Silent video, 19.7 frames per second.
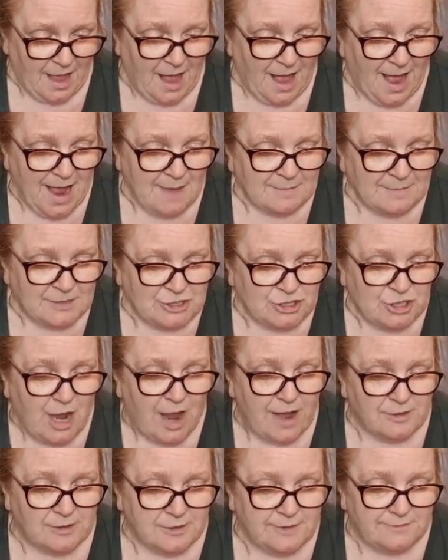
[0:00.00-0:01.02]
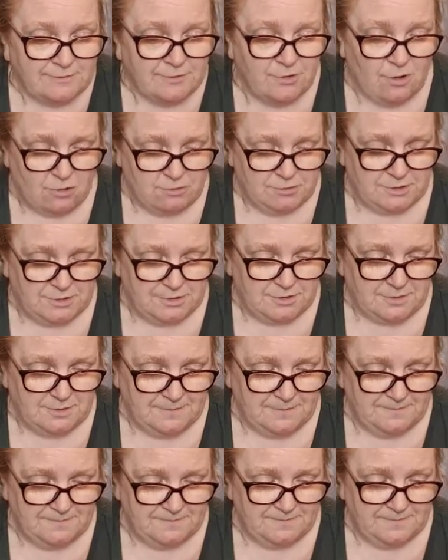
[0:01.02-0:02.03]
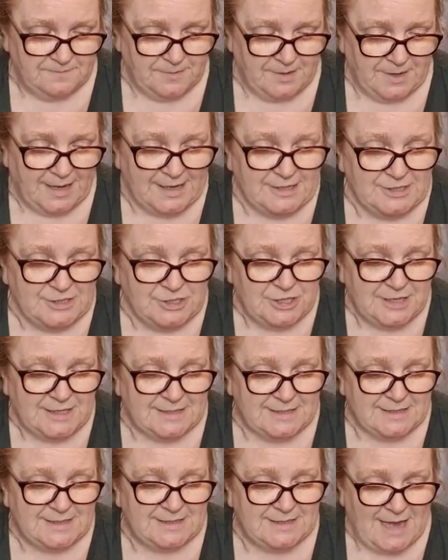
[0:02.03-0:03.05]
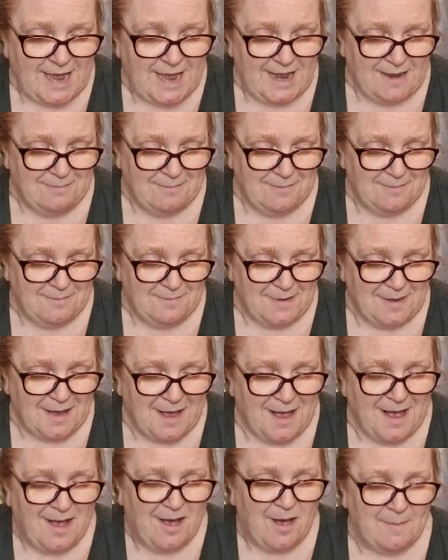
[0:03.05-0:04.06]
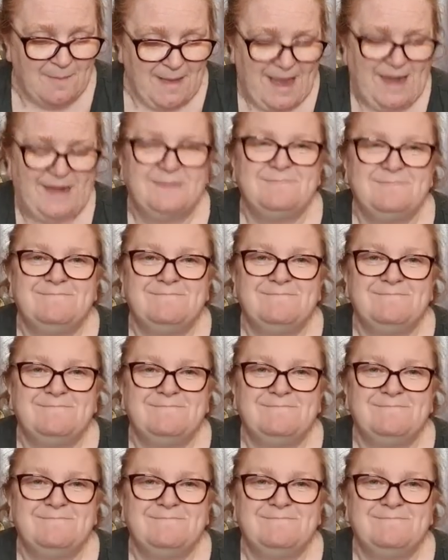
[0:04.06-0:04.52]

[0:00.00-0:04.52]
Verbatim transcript: I am a child of God. In Jesus' name, amen.